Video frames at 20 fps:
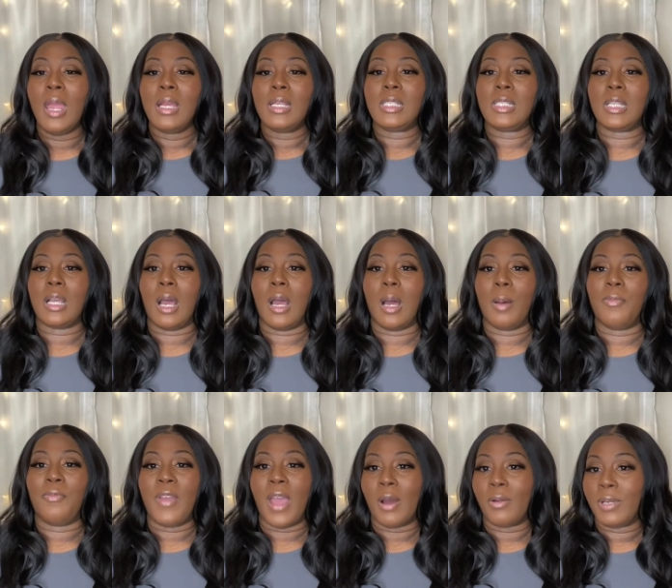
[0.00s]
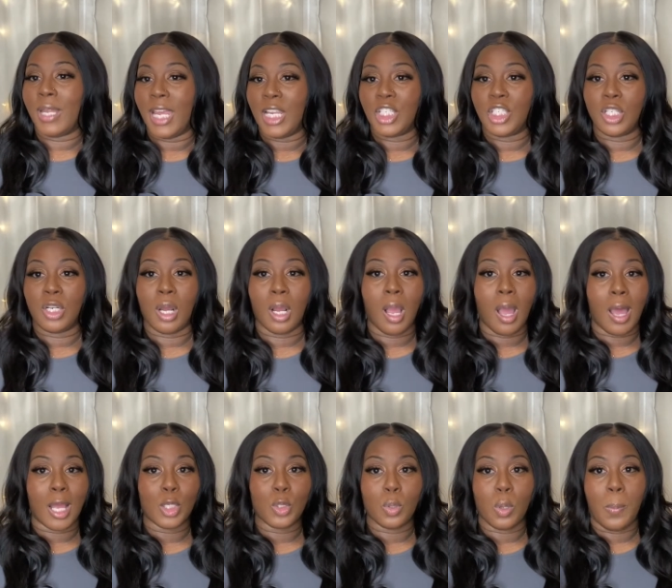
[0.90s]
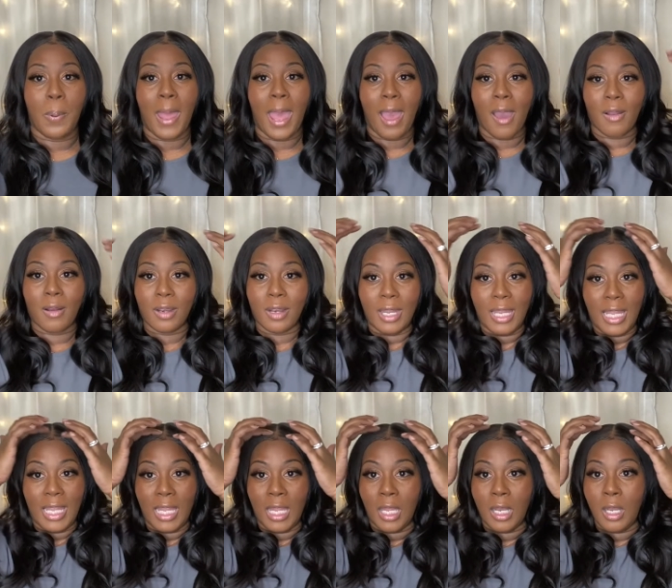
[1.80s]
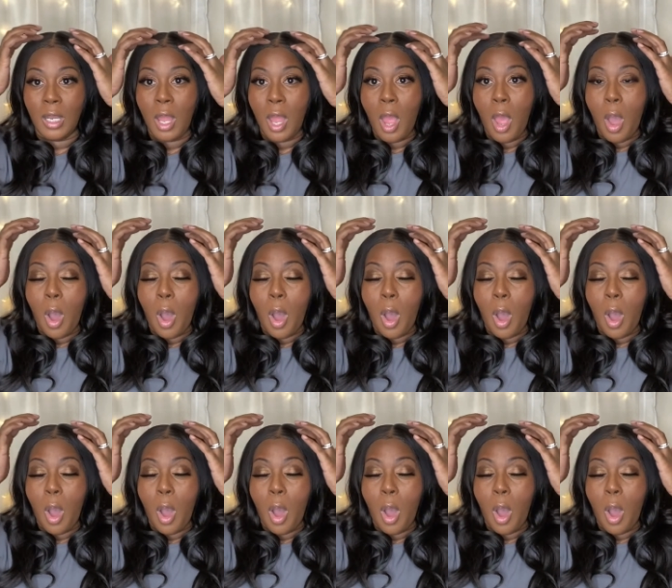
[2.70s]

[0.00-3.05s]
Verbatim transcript: some foundation or contour powder in